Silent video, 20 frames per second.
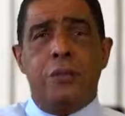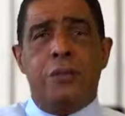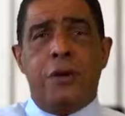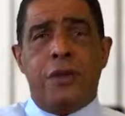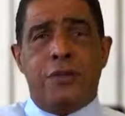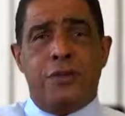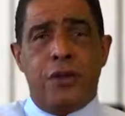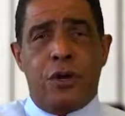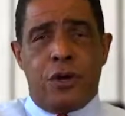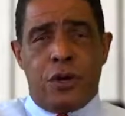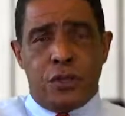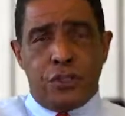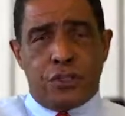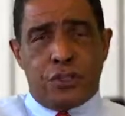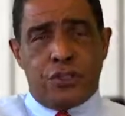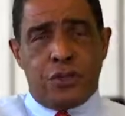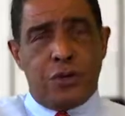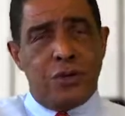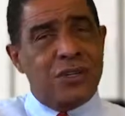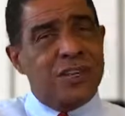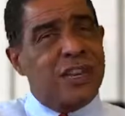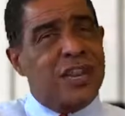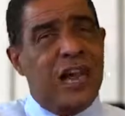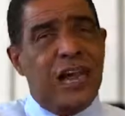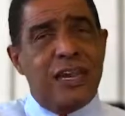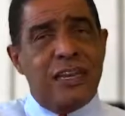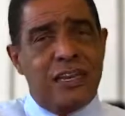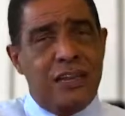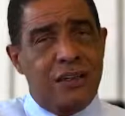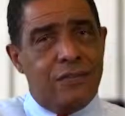but there are certain
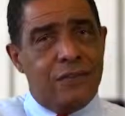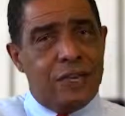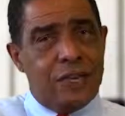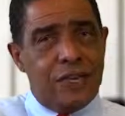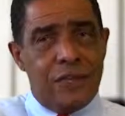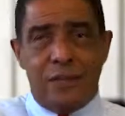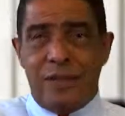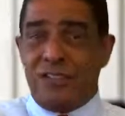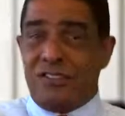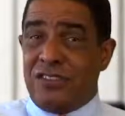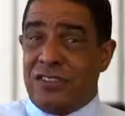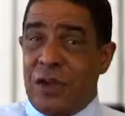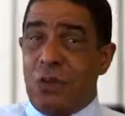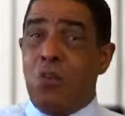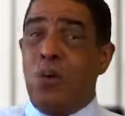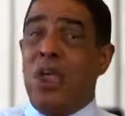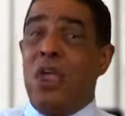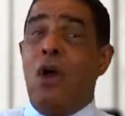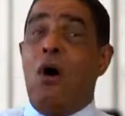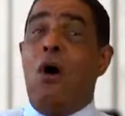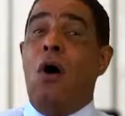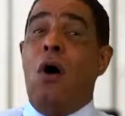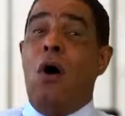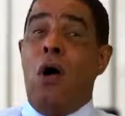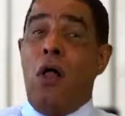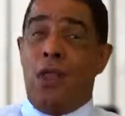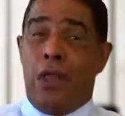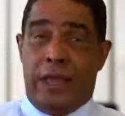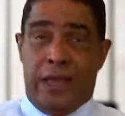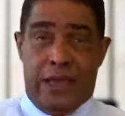God-given limits that we
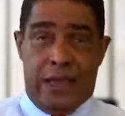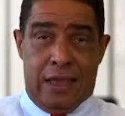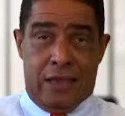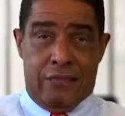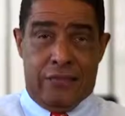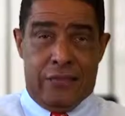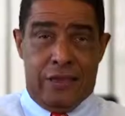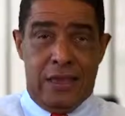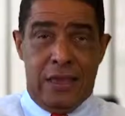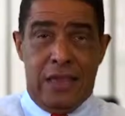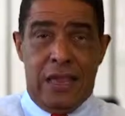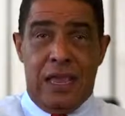all have.